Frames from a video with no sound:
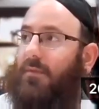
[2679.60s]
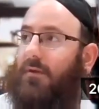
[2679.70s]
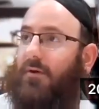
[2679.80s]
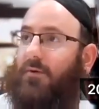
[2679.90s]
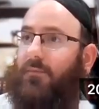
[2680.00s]

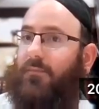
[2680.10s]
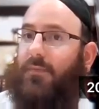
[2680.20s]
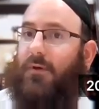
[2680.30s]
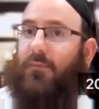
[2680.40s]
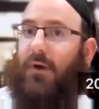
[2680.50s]
human
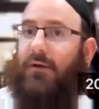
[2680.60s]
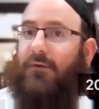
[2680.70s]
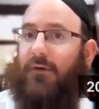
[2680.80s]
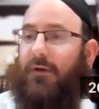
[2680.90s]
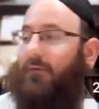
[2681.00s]
being.
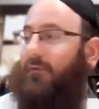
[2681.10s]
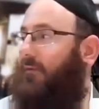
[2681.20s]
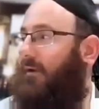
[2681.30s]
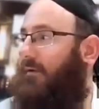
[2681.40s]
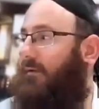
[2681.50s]
Right.
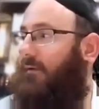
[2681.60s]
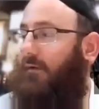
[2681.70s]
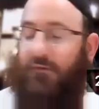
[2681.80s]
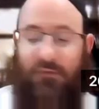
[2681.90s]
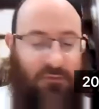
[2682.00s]
It's it
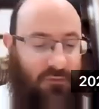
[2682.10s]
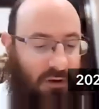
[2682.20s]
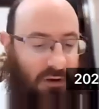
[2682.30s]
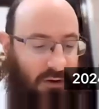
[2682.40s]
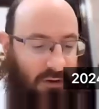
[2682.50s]
doesn't.
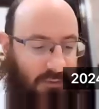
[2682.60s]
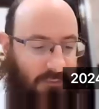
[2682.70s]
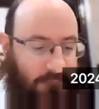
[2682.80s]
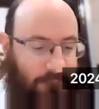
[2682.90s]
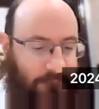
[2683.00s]

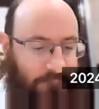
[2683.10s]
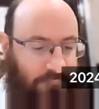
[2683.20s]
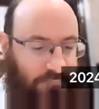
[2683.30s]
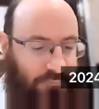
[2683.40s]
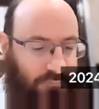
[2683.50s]
Uh,
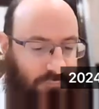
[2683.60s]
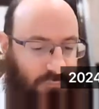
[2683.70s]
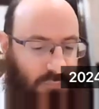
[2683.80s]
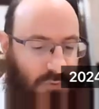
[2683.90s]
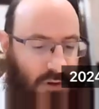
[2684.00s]

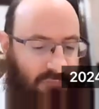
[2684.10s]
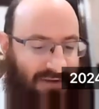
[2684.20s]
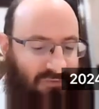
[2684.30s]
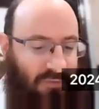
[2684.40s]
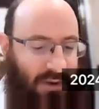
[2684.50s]

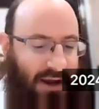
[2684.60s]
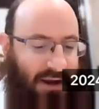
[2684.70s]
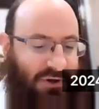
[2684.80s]
but